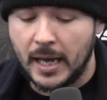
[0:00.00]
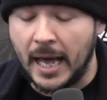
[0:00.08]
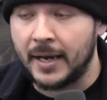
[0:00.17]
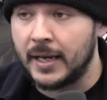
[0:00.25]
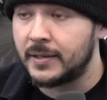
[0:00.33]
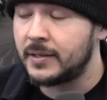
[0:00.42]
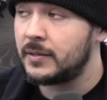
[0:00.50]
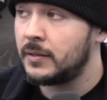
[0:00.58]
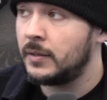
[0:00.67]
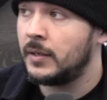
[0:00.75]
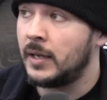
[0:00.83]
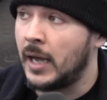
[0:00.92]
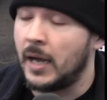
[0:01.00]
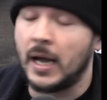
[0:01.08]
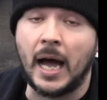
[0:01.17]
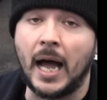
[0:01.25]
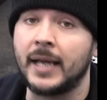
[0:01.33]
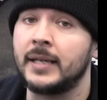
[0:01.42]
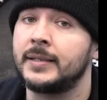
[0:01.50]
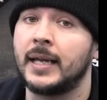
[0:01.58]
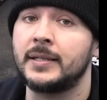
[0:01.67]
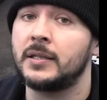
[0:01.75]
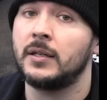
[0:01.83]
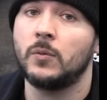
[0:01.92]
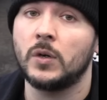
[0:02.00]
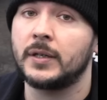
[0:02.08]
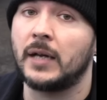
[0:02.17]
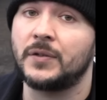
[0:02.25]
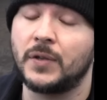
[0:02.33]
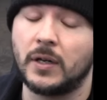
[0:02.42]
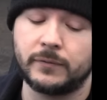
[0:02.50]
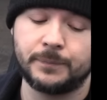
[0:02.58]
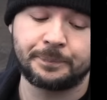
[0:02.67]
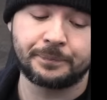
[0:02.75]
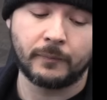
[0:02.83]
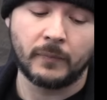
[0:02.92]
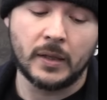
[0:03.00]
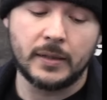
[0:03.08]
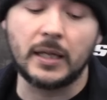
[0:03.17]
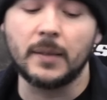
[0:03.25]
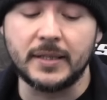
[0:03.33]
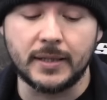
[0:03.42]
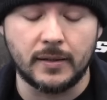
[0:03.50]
And it's high intensity workout stuff. Now, let me tell you